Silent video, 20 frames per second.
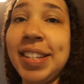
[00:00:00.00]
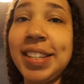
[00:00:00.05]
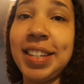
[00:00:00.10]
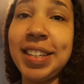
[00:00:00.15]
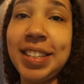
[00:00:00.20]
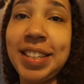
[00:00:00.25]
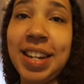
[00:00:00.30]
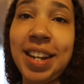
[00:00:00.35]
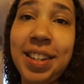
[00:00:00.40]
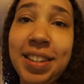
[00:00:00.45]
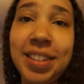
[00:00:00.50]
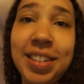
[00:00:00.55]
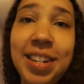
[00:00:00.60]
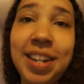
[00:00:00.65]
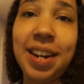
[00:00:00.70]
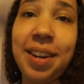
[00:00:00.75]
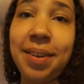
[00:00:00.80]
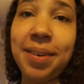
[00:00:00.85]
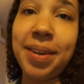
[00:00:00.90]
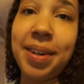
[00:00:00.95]
I just got out the
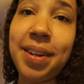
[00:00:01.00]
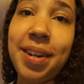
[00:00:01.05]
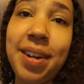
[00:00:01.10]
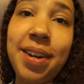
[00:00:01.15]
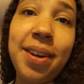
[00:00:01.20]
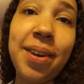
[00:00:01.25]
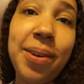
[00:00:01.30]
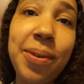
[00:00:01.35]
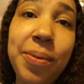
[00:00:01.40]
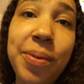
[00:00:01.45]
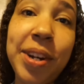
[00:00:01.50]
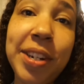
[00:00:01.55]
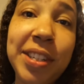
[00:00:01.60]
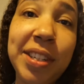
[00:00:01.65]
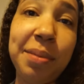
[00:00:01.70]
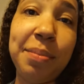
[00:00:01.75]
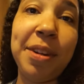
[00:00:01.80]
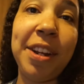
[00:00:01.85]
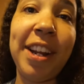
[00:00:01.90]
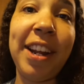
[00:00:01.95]
shower,
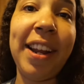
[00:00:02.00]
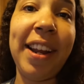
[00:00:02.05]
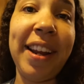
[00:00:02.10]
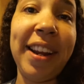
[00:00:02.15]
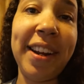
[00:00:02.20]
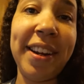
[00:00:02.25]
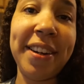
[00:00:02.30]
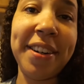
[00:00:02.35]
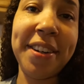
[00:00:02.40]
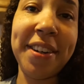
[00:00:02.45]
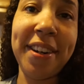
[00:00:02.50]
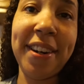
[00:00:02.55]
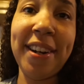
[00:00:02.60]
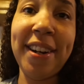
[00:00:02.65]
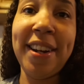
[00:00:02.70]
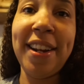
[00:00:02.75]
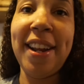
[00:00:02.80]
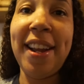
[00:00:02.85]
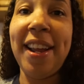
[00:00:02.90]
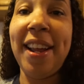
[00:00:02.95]
washed my hair,
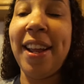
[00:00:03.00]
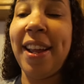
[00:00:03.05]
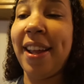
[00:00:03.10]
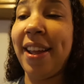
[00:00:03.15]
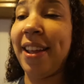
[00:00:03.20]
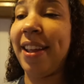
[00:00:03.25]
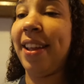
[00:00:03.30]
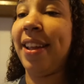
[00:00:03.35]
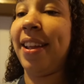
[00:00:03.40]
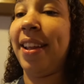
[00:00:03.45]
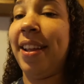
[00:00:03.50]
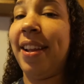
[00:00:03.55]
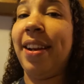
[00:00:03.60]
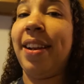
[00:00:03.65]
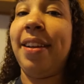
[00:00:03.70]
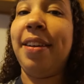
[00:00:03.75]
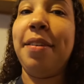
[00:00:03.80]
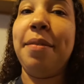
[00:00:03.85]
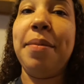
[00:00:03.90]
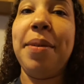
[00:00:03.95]
and
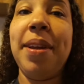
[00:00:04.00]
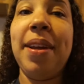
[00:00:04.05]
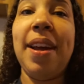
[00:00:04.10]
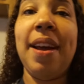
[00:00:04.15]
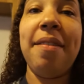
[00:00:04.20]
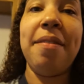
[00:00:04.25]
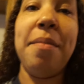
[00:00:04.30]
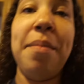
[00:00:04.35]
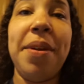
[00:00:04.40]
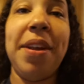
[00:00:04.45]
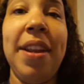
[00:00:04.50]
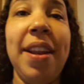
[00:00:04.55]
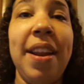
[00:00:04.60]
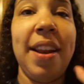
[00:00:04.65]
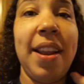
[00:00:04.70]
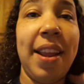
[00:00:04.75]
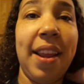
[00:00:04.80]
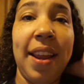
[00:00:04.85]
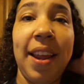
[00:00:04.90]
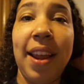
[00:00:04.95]
uh, I haven't put
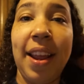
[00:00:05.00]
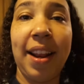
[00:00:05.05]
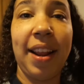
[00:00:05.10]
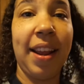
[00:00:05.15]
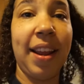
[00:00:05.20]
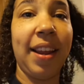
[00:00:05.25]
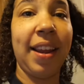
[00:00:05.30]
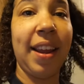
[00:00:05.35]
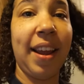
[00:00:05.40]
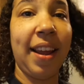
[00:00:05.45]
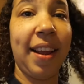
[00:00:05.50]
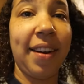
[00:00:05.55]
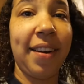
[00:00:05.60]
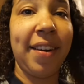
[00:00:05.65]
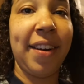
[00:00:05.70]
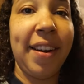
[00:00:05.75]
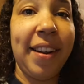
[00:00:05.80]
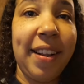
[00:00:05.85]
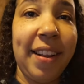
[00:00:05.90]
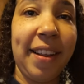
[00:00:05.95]
anything in it yet or
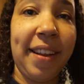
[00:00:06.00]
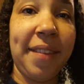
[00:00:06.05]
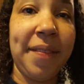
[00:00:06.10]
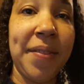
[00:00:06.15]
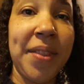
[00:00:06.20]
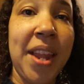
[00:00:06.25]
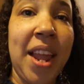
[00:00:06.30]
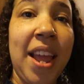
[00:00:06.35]
anything.